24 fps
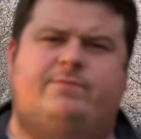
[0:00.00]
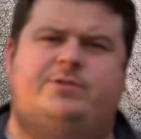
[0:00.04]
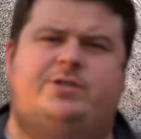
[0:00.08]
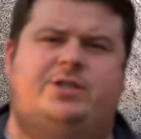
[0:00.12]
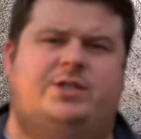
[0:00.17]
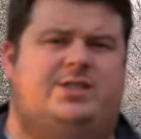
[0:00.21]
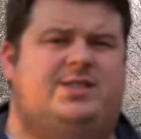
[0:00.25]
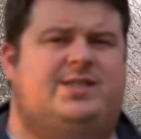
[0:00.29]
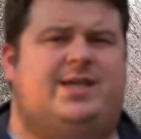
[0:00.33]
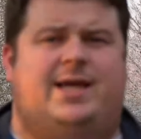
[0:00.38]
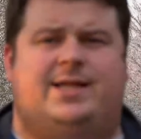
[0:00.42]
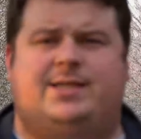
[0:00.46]

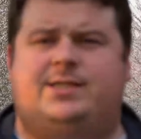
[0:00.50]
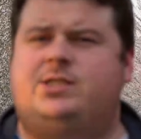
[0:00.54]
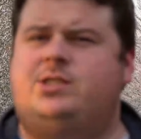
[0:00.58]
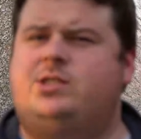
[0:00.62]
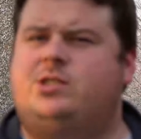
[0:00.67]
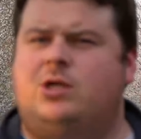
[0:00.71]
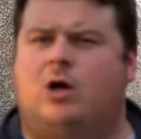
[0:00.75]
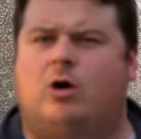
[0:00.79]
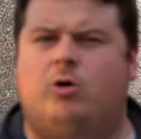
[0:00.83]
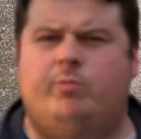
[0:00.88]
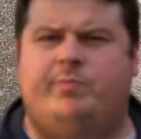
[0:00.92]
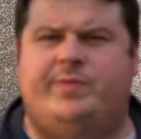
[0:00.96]
just gets
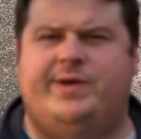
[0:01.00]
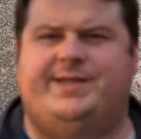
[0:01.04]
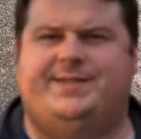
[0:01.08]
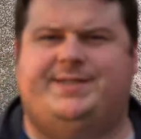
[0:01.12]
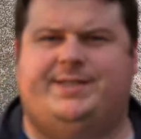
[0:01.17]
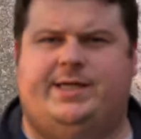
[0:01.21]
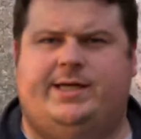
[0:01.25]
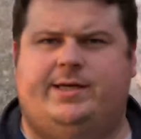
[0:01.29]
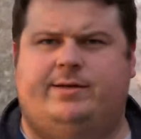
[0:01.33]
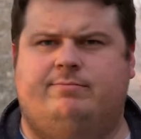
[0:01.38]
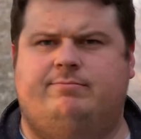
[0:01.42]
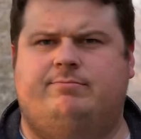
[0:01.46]
so
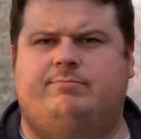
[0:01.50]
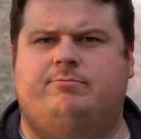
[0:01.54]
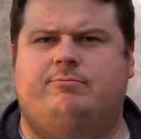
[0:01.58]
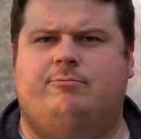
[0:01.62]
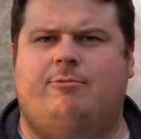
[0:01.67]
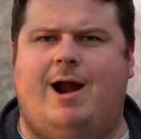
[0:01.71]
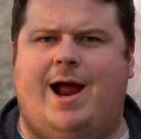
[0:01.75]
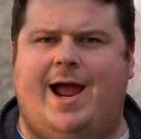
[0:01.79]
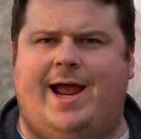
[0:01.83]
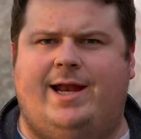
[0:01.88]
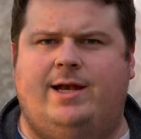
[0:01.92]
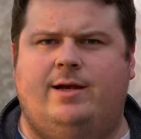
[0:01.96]
busy,
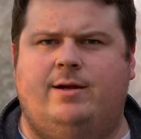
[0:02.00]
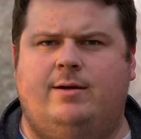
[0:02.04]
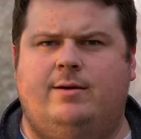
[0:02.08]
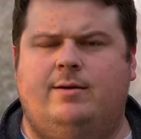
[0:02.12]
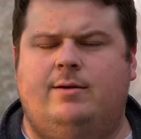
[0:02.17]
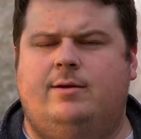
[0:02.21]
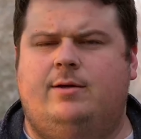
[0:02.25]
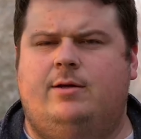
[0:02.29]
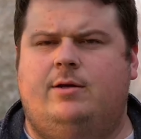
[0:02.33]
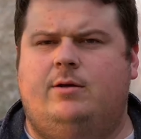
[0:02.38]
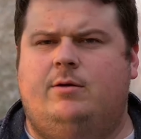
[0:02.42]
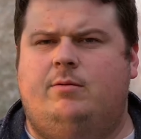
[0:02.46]
right?
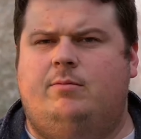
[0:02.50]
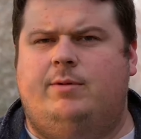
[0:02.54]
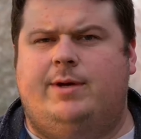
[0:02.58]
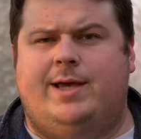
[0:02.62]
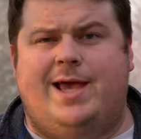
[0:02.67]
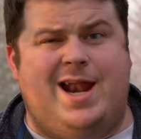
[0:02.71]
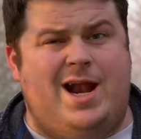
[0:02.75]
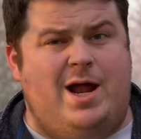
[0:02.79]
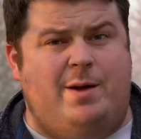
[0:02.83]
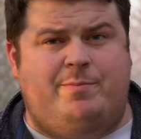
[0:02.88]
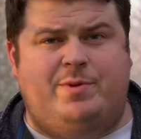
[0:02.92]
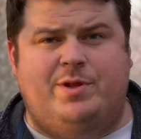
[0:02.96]
We
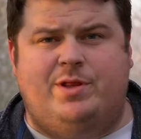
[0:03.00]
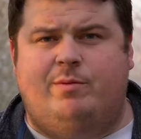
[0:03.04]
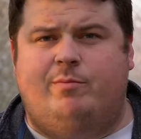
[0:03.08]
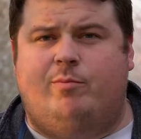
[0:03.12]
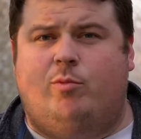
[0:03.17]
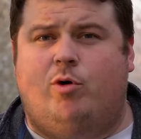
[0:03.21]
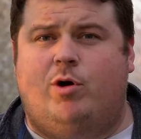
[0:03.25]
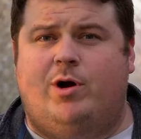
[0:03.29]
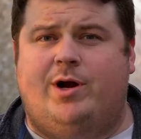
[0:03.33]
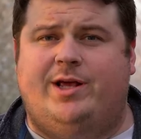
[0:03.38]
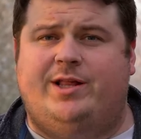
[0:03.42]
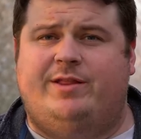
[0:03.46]
get up in the
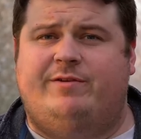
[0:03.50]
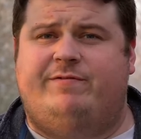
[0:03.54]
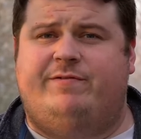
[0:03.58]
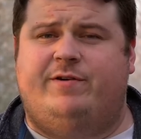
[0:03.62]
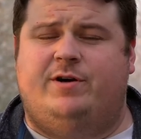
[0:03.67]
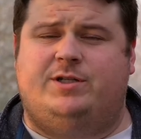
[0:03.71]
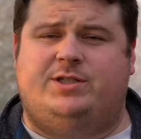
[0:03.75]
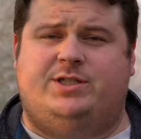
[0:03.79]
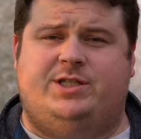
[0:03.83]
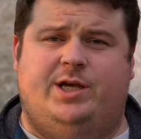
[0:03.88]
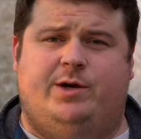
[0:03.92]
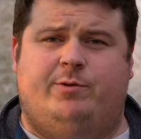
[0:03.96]
morning, the
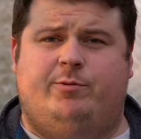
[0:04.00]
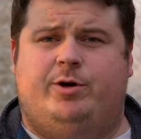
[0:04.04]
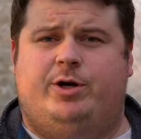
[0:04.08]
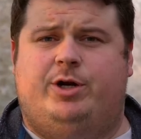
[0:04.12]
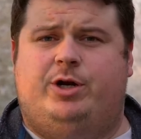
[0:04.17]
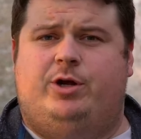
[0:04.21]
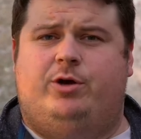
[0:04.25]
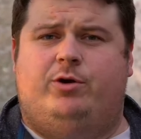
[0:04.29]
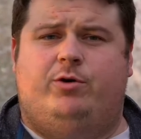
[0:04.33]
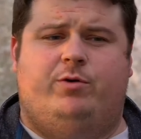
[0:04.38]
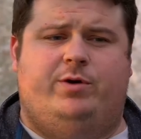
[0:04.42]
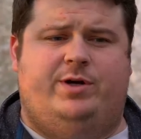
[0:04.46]
first thing we
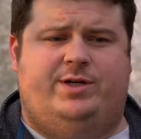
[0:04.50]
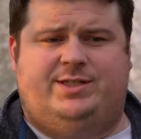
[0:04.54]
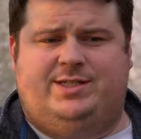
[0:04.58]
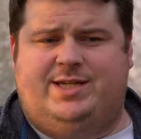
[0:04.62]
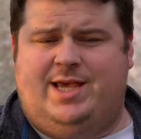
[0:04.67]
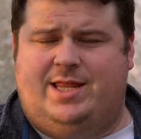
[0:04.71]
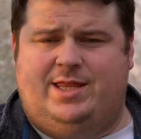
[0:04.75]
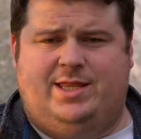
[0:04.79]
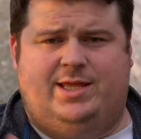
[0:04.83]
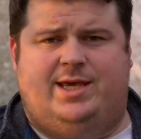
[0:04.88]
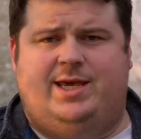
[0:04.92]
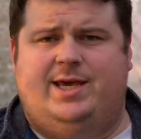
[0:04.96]
do is
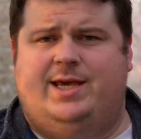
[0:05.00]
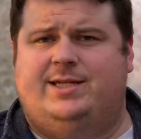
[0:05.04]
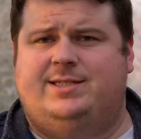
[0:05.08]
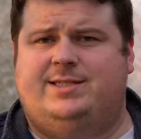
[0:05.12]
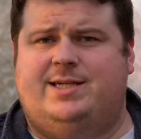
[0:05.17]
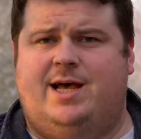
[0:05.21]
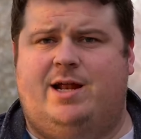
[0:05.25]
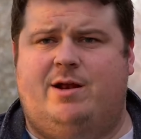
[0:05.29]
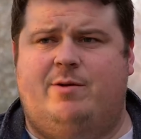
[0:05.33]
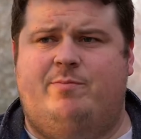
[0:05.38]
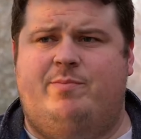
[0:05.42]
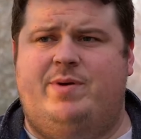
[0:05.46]
getting the kids
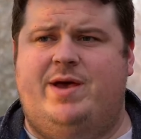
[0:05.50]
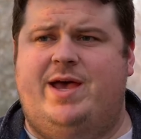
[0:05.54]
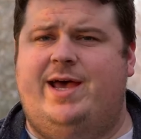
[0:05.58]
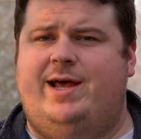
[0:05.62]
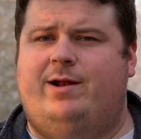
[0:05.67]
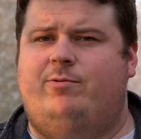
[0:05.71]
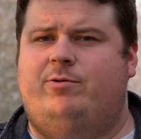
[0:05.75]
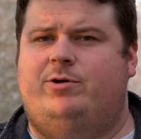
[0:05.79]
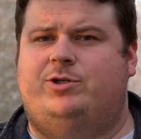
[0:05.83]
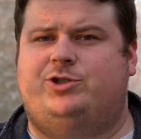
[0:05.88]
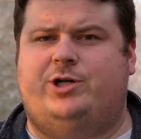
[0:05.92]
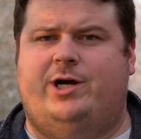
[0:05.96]
out of
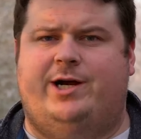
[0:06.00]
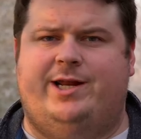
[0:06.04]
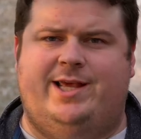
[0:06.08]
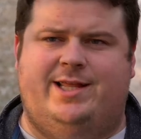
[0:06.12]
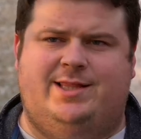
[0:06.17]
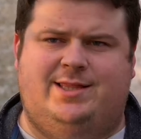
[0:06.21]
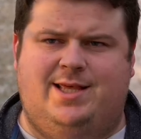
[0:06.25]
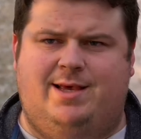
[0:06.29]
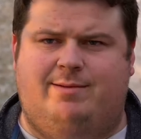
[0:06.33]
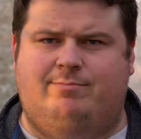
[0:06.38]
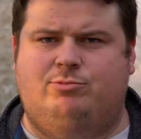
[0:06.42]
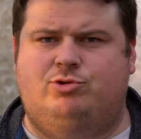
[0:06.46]
bed, we're trying to
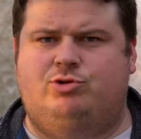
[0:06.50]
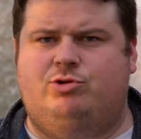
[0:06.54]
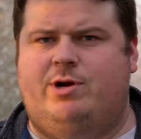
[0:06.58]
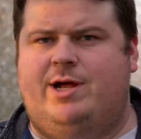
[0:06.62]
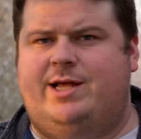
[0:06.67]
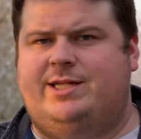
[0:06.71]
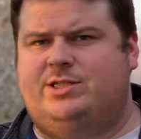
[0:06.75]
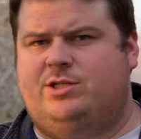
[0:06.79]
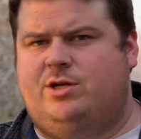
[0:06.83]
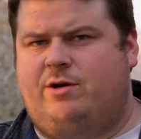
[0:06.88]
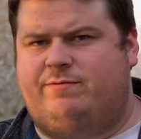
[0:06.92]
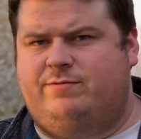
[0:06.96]
get them
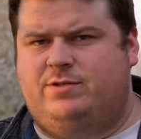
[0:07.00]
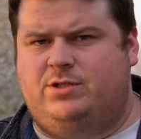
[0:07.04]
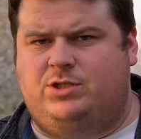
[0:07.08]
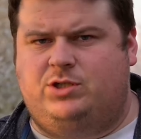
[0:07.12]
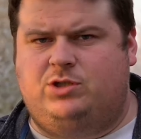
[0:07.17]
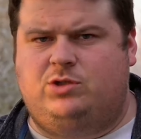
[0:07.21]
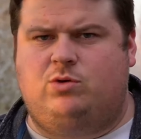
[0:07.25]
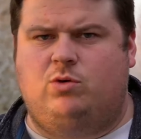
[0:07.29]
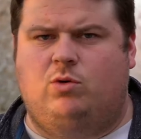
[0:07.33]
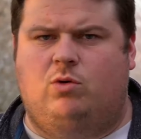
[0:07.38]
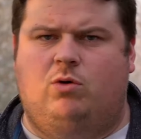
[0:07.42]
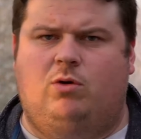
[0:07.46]
dressed off to
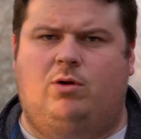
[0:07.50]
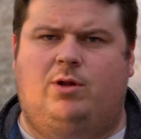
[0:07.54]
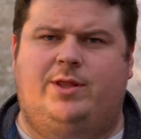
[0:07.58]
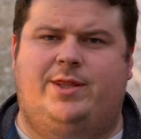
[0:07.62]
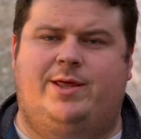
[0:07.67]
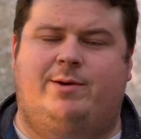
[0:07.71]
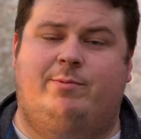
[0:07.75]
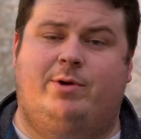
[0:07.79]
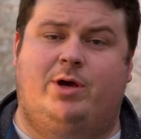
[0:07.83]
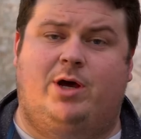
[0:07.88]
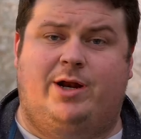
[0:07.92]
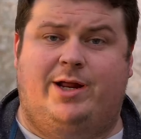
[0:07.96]
school, and
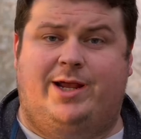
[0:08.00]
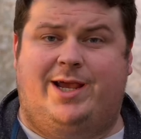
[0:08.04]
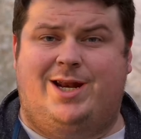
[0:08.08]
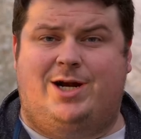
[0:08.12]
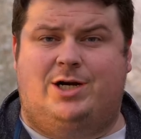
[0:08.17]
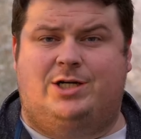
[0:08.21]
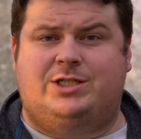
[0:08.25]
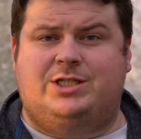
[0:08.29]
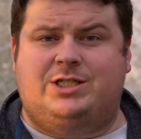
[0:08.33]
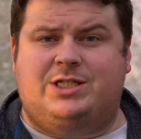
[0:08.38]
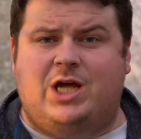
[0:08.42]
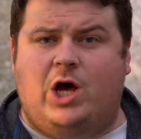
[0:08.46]
then we gotta get
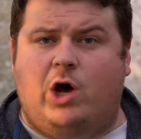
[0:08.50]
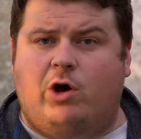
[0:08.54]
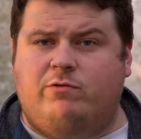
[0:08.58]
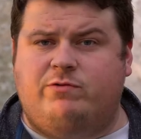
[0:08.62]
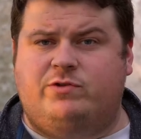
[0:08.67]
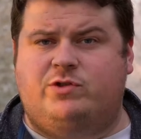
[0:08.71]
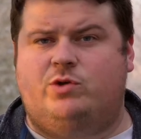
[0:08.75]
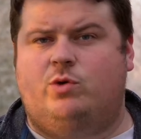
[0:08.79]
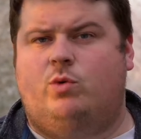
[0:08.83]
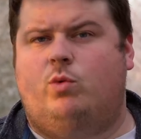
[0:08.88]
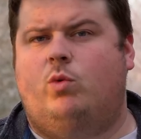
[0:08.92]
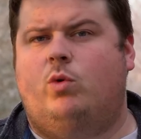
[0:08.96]

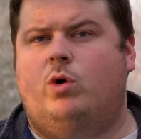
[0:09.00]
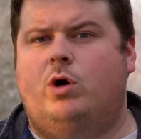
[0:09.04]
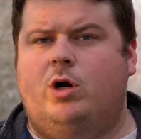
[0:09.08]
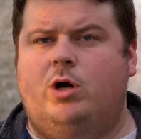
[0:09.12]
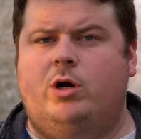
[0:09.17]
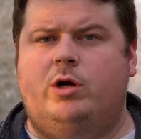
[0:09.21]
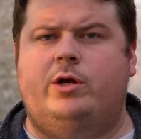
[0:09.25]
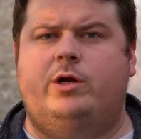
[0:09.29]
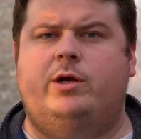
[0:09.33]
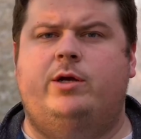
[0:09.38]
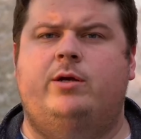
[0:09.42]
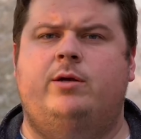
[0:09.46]
ourselves to
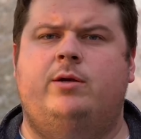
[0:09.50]
work.